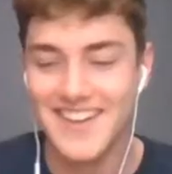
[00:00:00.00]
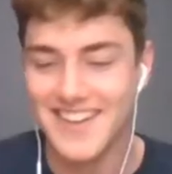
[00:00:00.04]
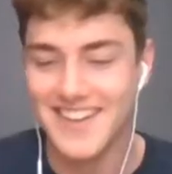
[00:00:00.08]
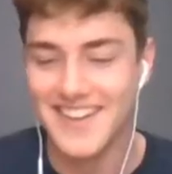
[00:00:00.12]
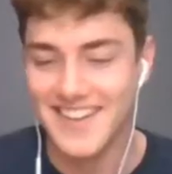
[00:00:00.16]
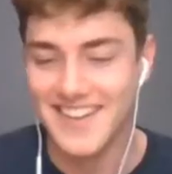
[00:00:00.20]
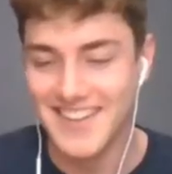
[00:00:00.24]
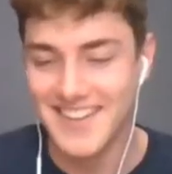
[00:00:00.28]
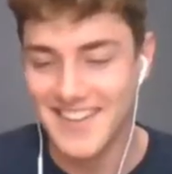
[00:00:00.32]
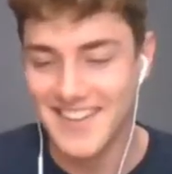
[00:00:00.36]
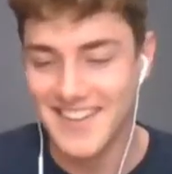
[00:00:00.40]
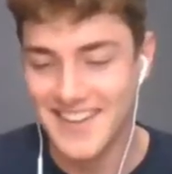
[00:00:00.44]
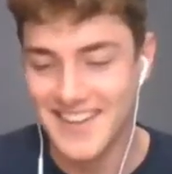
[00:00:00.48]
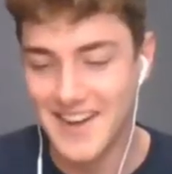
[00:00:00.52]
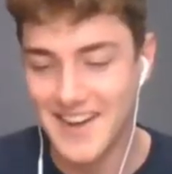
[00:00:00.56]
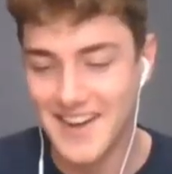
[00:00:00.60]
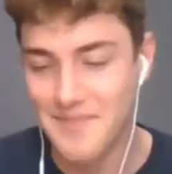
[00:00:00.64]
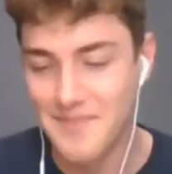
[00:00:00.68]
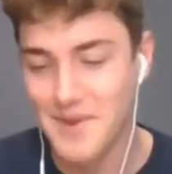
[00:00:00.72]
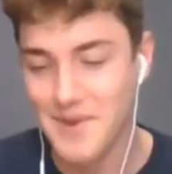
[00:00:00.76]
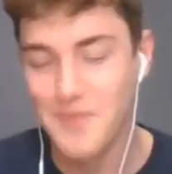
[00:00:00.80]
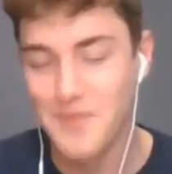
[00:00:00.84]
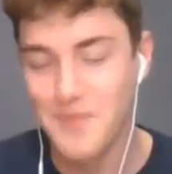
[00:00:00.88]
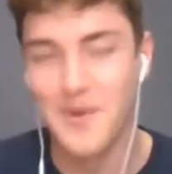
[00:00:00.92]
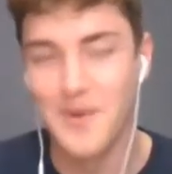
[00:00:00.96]
it the second number
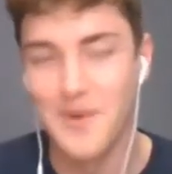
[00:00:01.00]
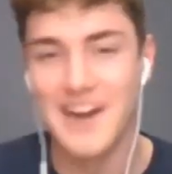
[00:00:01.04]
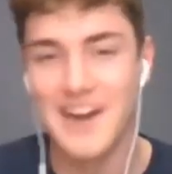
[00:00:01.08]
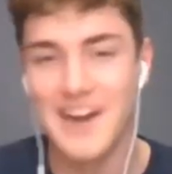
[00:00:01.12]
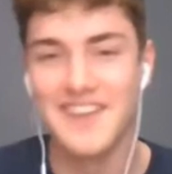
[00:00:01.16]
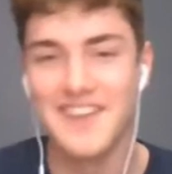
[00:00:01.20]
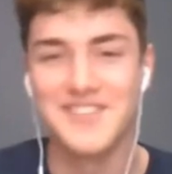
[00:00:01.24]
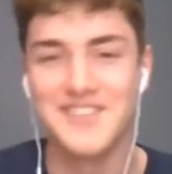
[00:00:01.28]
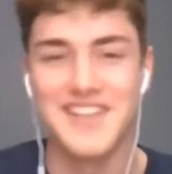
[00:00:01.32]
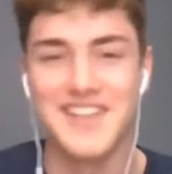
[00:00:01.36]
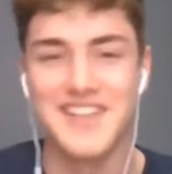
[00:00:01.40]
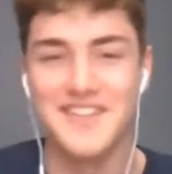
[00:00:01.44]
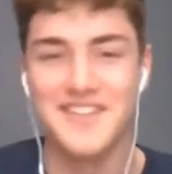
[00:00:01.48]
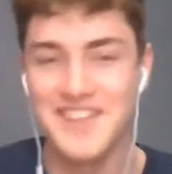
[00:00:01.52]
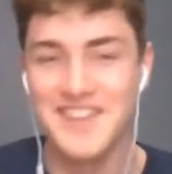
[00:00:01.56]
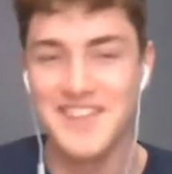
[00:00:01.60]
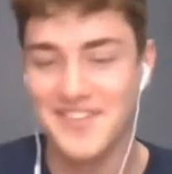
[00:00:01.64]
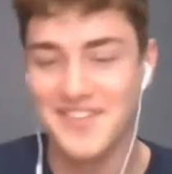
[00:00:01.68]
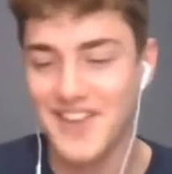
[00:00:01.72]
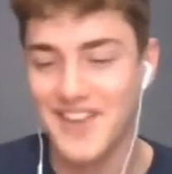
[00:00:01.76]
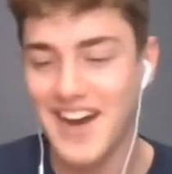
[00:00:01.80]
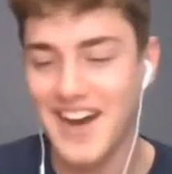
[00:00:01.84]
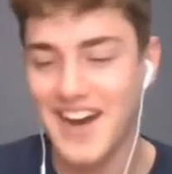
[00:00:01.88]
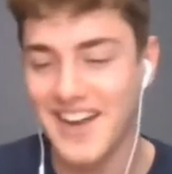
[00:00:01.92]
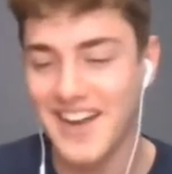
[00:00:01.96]
one of
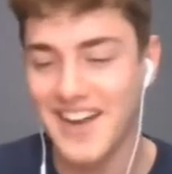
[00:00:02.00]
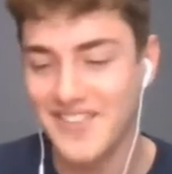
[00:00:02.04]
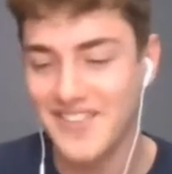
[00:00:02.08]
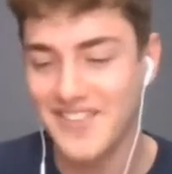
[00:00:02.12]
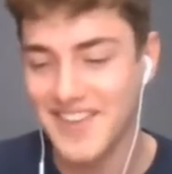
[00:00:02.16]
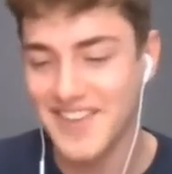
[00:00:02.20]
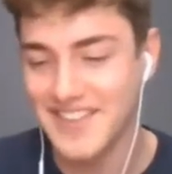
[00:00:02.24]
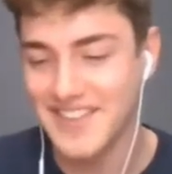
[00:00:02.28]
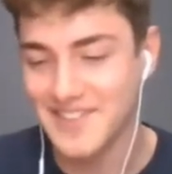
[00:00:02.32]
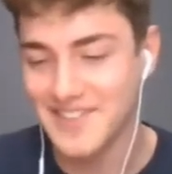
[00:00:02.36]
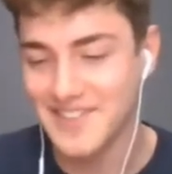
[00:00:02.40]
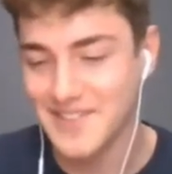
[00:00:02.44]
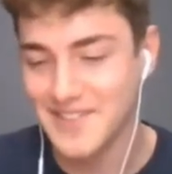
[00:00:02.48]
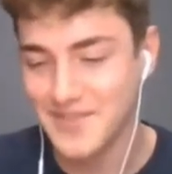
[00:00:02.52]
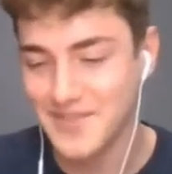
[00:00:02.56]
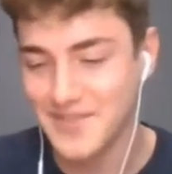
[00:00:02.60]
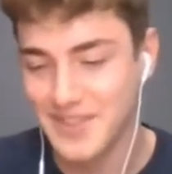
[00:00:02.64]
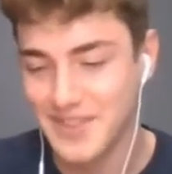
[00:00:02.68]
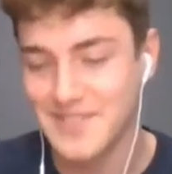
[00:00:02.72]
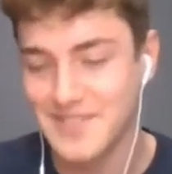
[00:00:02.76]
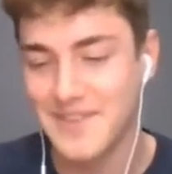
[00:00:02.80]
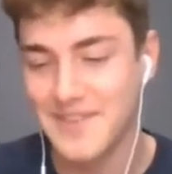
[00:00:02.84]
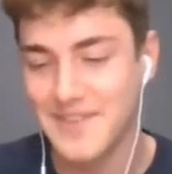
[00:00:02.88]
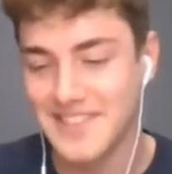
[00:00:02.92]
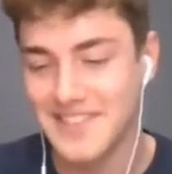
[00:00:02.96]
seventy-five? Is what's the
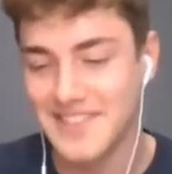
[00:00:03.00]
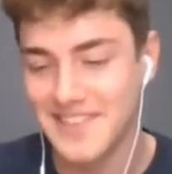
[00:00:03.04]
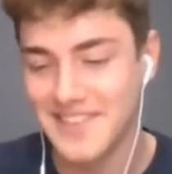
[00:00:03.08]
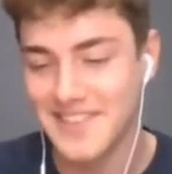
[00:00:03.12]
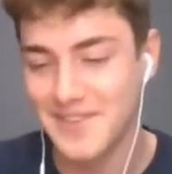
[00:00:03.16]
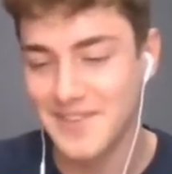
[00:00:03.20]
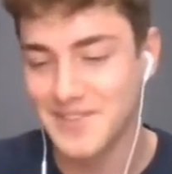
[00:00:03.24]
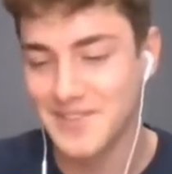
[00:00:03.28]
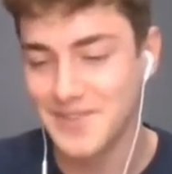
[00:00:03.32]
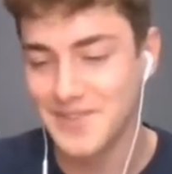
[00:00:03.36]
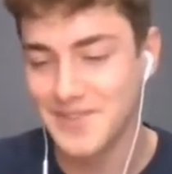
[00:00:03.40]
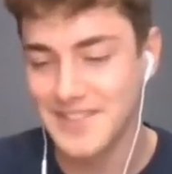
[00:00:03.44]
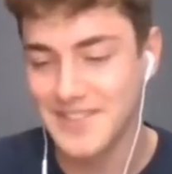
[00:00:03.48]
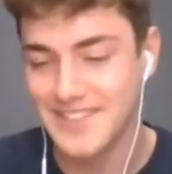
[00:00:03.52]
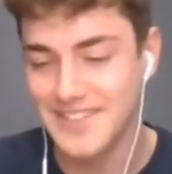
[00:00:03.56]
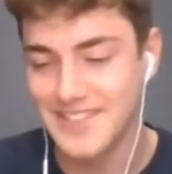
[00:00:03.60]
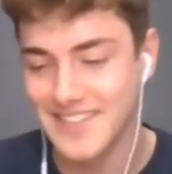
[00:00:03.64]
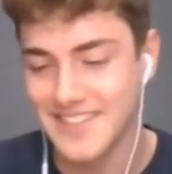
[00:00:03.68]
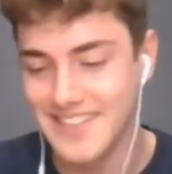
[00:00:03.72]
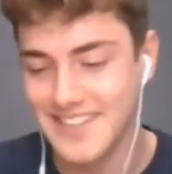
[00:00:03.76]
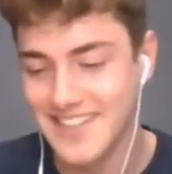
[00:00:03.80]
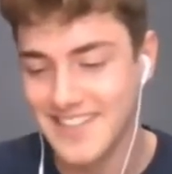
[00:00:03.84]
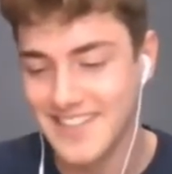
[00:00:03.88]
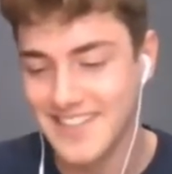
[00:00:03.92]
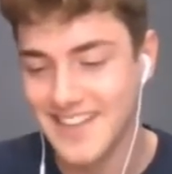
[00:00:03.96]
best thing about Switzerland?
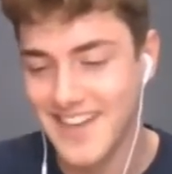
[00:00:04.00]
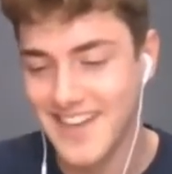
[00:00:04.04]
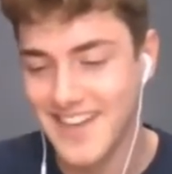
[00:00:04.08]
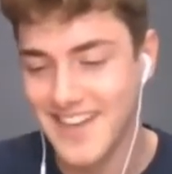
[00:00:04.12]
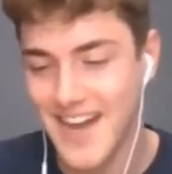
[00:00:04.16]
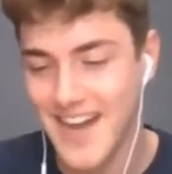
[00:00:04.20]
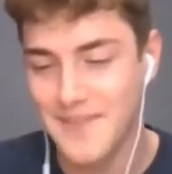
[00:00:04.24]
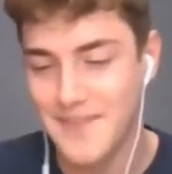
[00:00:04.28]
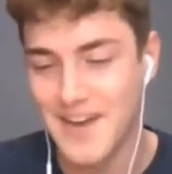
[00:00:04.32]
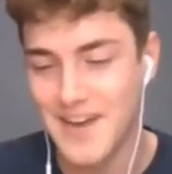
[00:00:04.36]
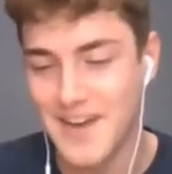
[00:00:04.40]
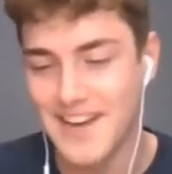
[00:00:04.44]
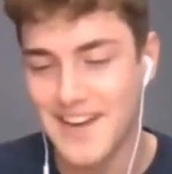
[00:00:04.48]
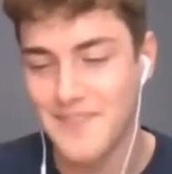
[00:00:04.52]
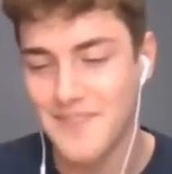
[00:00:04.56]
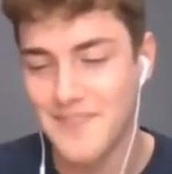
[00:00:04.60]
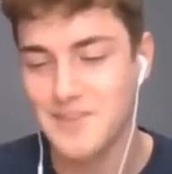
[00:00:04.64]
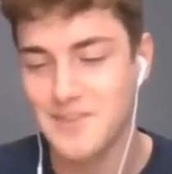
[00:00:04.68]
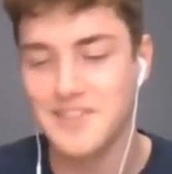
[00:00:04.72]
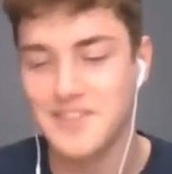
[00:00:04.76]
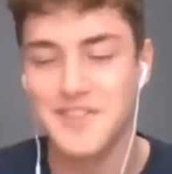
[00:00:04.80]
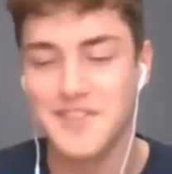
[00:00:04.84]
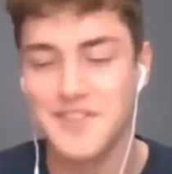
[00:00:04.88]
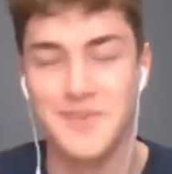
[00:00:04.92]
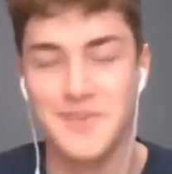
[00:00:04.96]
I'm at number
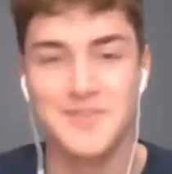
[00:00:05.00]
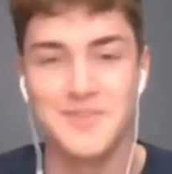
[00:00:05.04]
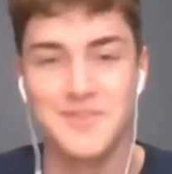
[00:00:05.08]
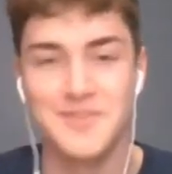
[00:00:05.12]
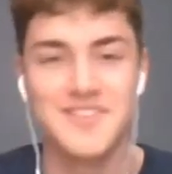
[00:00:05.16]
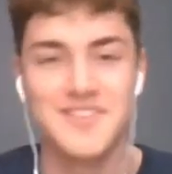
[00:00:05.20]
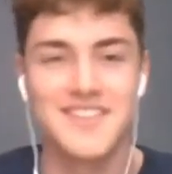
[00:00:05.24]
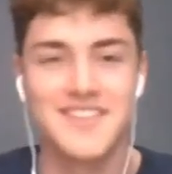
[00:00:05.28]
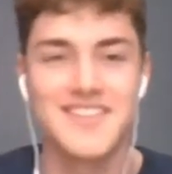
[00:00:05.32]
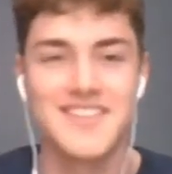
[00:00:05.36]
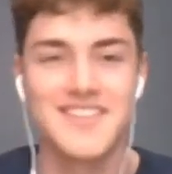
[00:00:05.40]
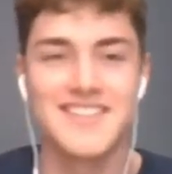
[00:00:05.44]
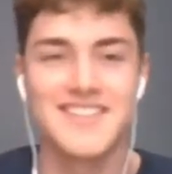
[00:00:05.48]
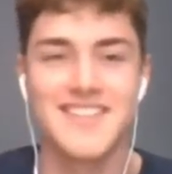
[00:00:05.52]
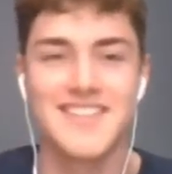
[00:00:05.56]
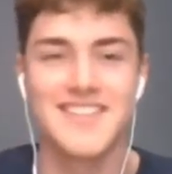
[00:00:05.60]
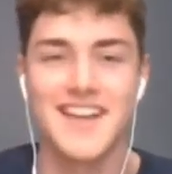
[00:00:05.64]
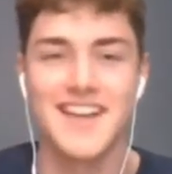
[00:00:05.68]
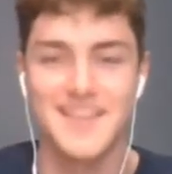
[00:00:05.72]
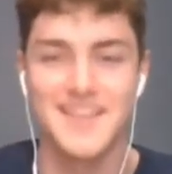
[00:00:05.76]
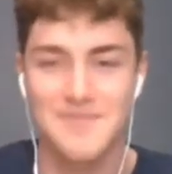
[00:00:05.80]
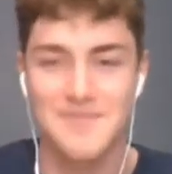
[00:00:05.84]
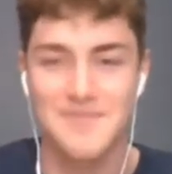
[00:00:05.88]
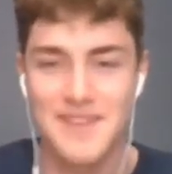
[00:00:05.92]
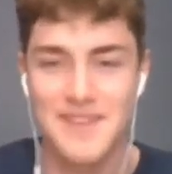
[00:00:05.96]
two, so this is the
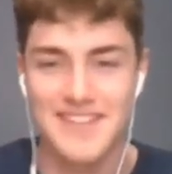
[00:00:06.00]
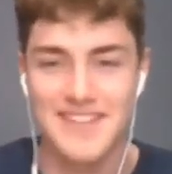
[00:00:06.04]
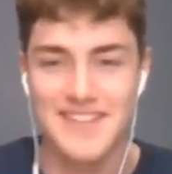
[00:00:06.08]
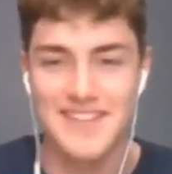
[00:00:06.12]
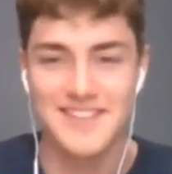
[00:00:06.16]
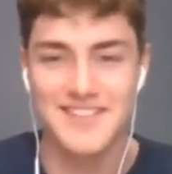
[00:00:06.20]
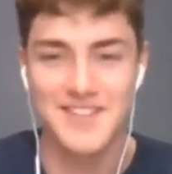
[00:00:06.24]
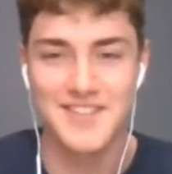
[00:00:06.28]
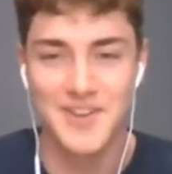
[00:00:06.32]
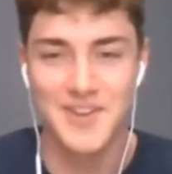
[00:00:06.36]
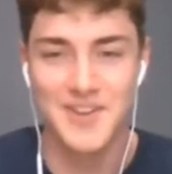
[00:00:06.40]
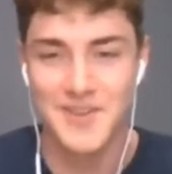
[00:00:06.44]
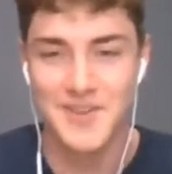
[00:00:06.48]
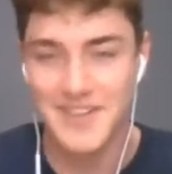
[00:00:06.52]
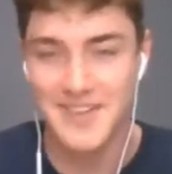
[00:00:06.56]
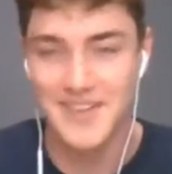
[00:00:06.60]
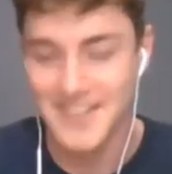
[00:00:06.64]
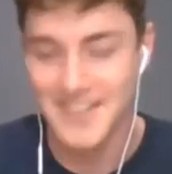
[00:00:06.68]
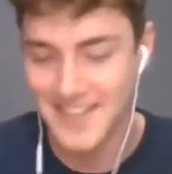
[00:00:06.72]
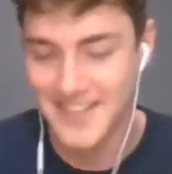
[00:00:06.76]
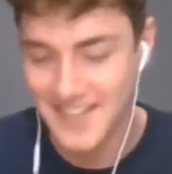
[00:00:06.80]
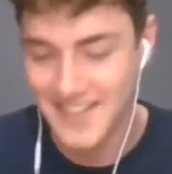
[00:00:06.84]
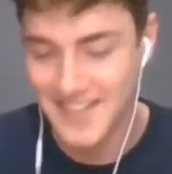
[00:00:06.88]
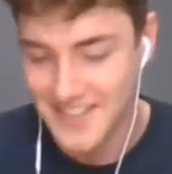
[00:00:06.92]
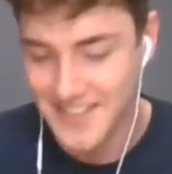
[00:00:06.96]
second best joke
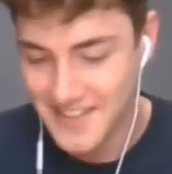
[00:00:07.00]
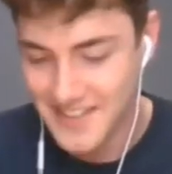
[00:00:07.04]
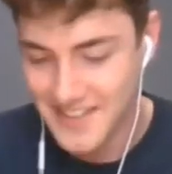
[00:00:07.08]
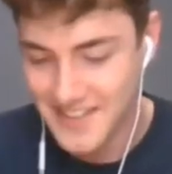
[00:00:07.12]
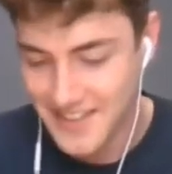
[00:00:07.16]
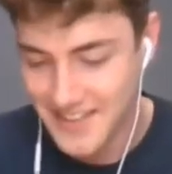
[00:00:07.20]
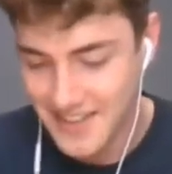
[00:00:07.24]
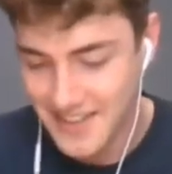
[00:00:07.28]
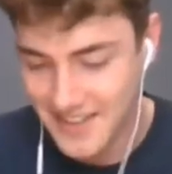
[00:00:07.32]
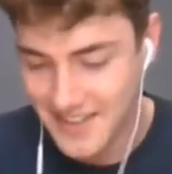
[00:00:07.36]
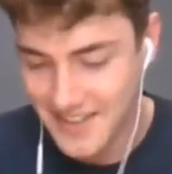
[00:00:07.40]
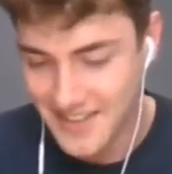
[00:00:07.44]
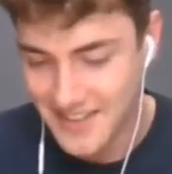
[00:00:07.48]
that